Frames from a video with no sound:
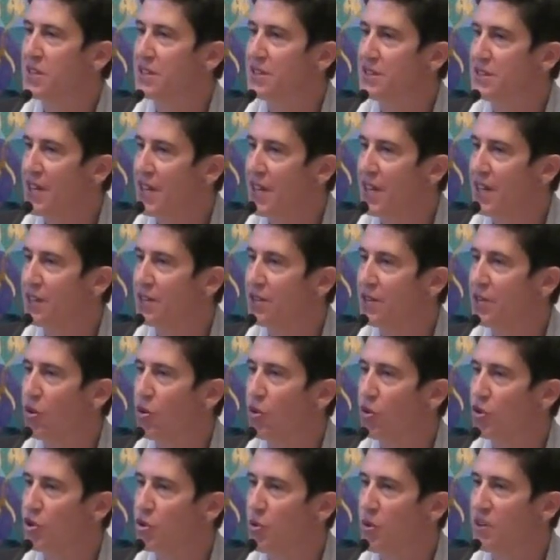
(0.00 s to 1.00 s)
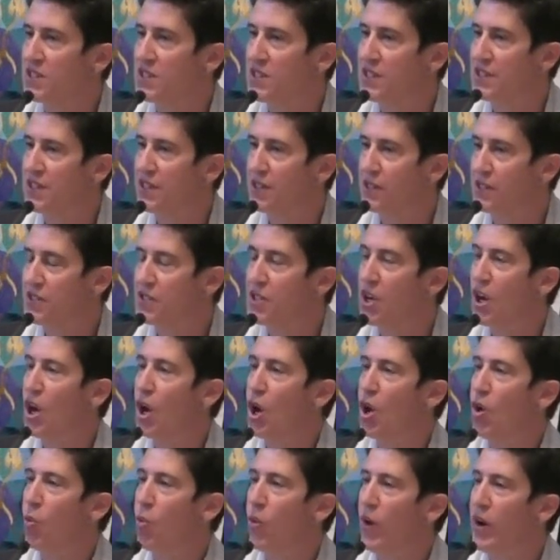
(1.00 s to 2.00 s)
in 10 or 20 years.
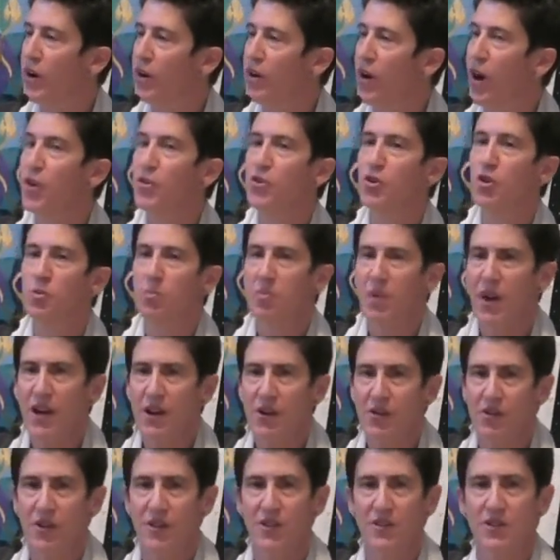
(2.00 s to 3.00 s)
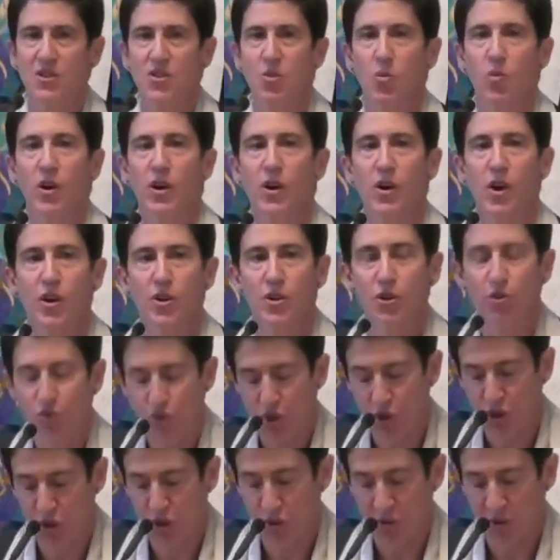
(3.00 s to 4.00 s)
Where are your parents? Where are your
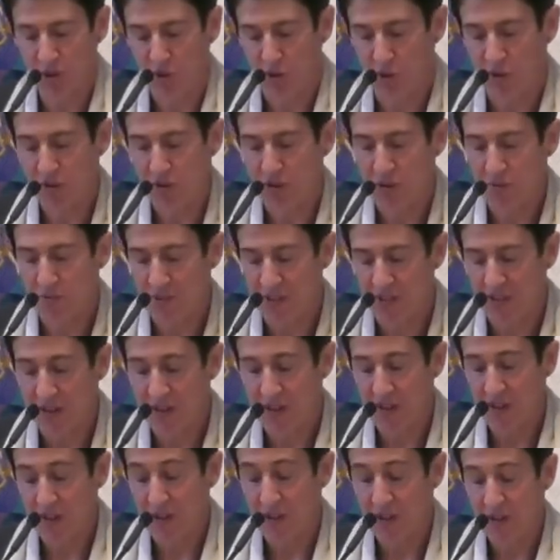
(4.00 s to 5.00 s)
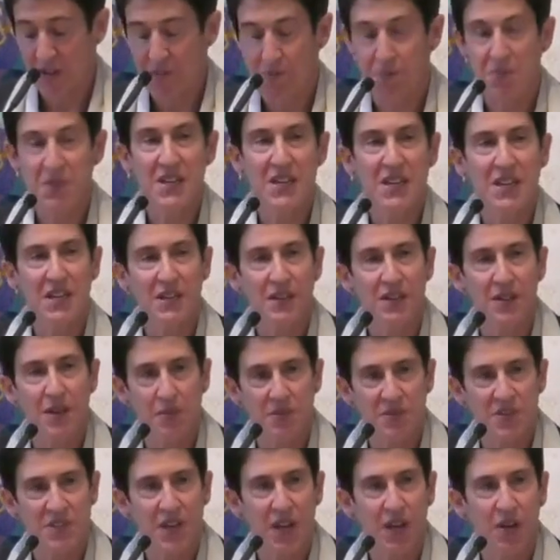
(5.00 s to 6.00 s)
children going to be? Be in
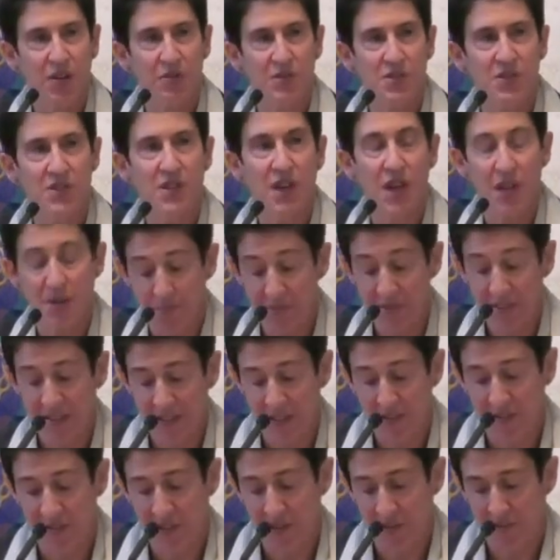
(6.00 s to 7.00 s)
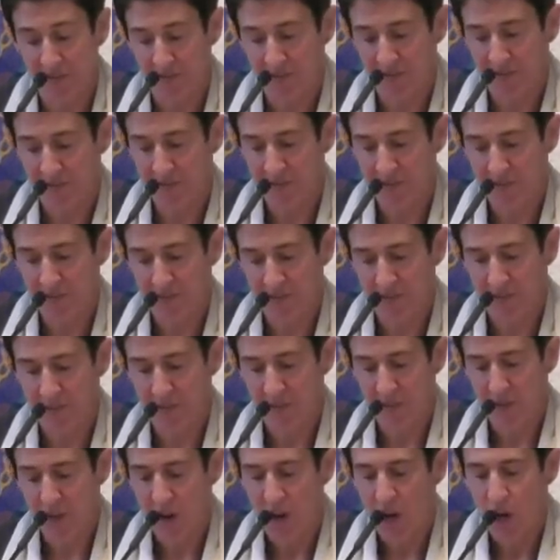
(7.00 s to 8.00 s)
themselves and be living.
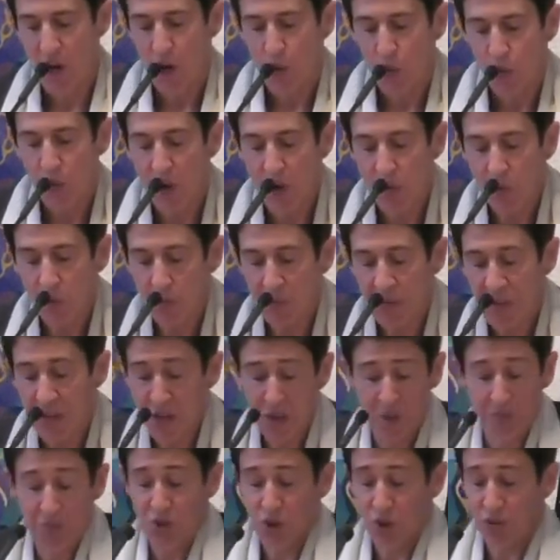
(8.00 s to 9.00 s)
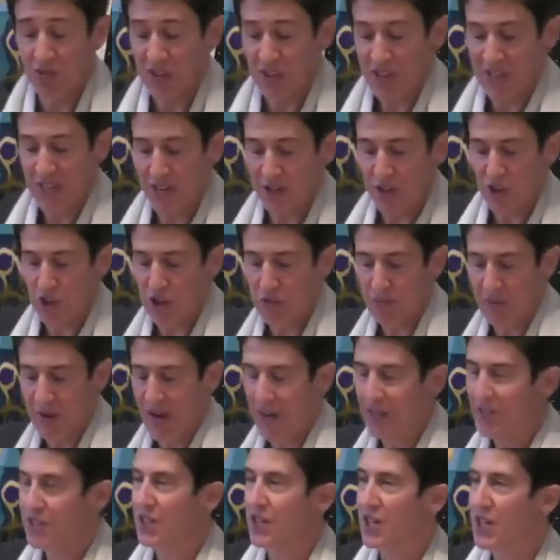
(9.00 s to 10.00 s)
We will be observing Tech
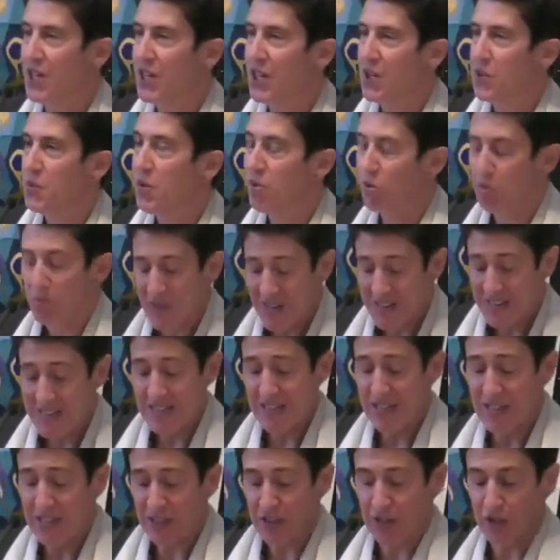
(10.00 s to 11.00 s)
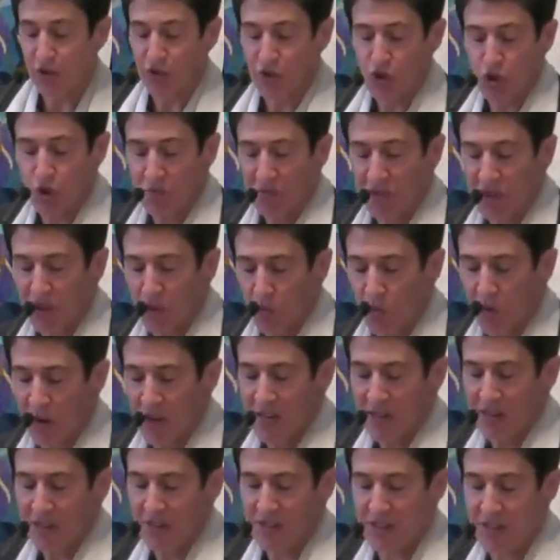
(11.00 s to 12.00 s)
Shabbat. We will be eating and consuming in
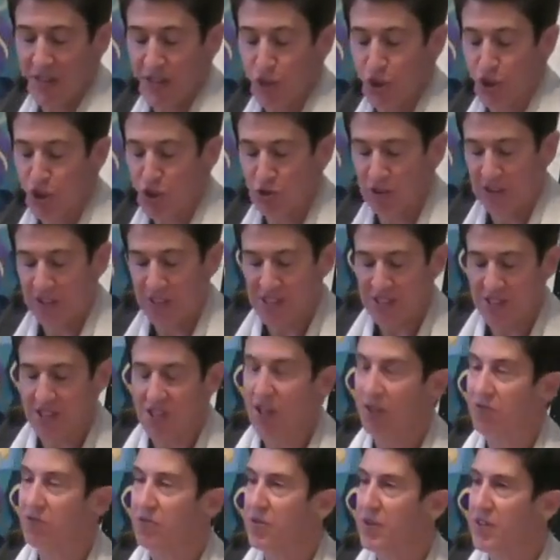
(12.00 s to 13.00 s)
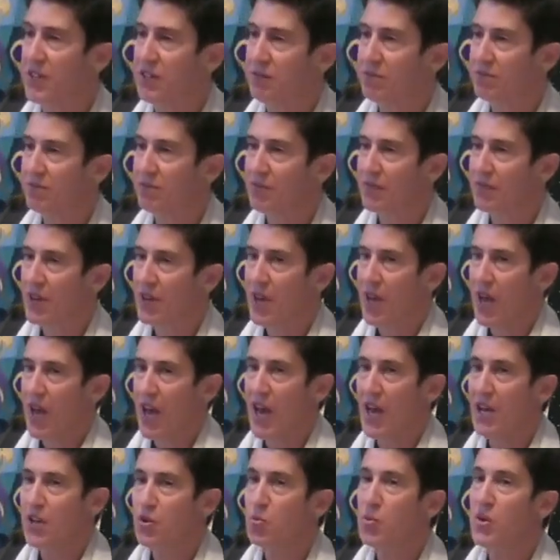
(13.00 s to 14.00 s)
ways that ensure less suffering.
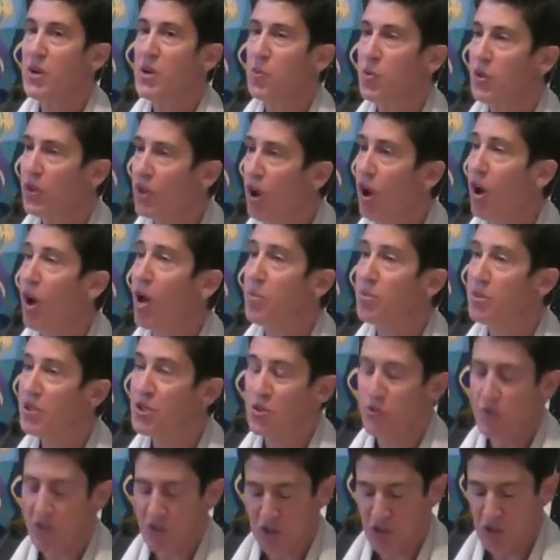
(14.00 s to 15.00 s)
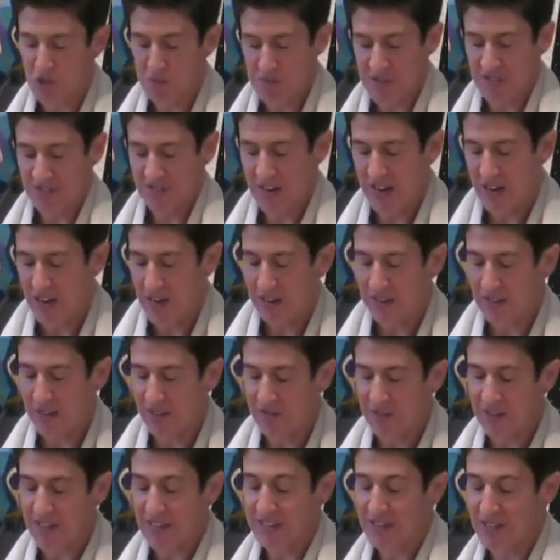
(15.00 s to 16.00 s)
And we will all be doing Shemitah,
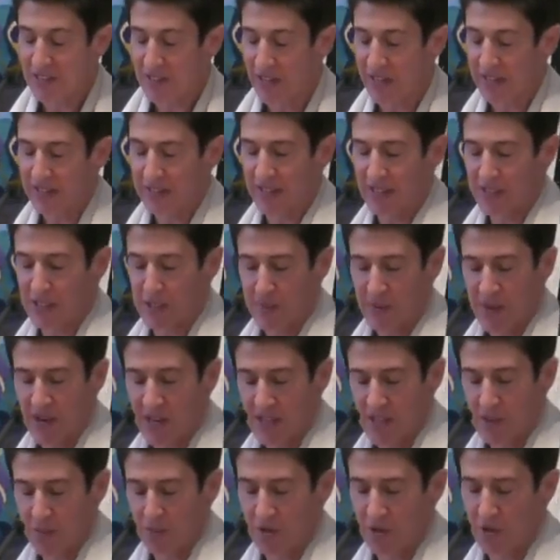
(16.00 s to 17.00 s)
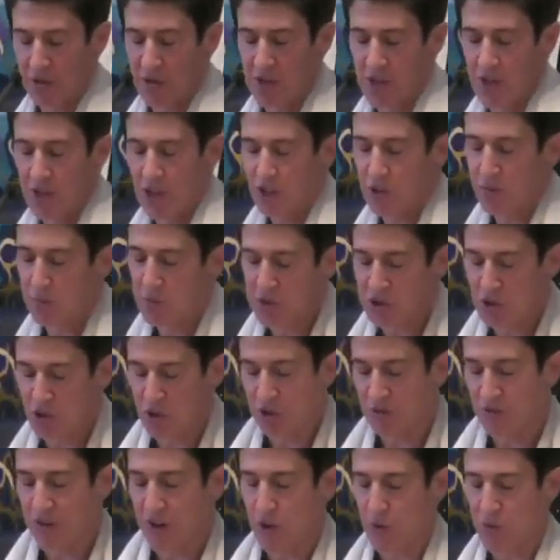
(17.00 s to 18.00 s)
living as lightly as possible to
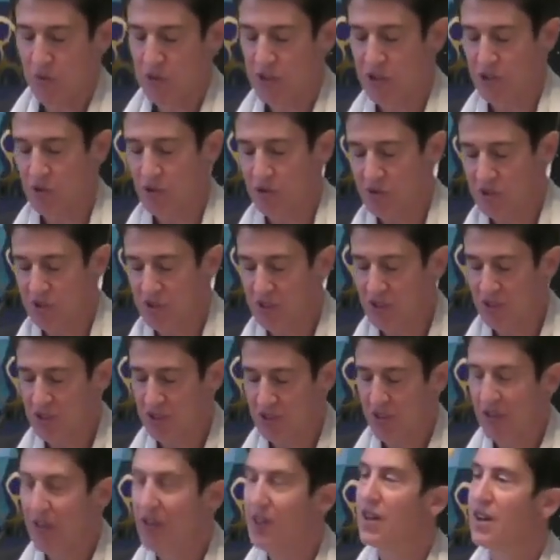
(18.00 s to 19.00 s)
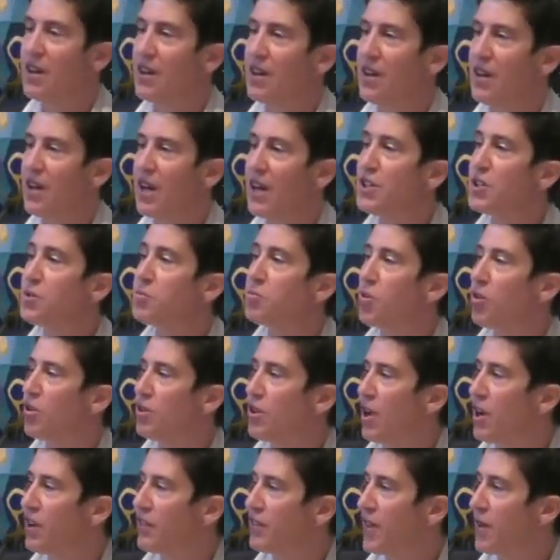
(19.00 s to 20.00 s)
preserve our resources and to
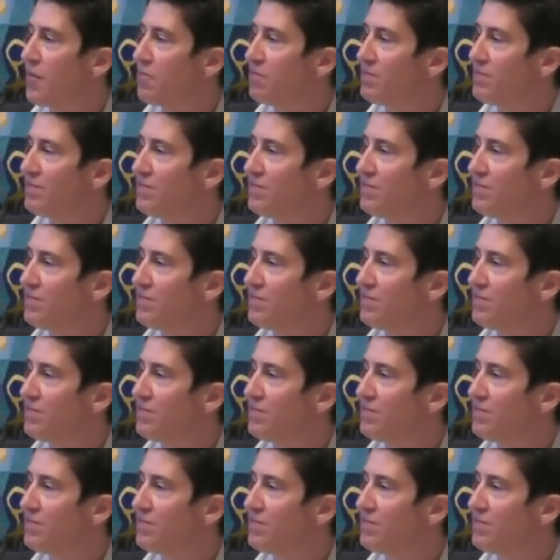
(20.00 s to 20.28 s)
prolong them.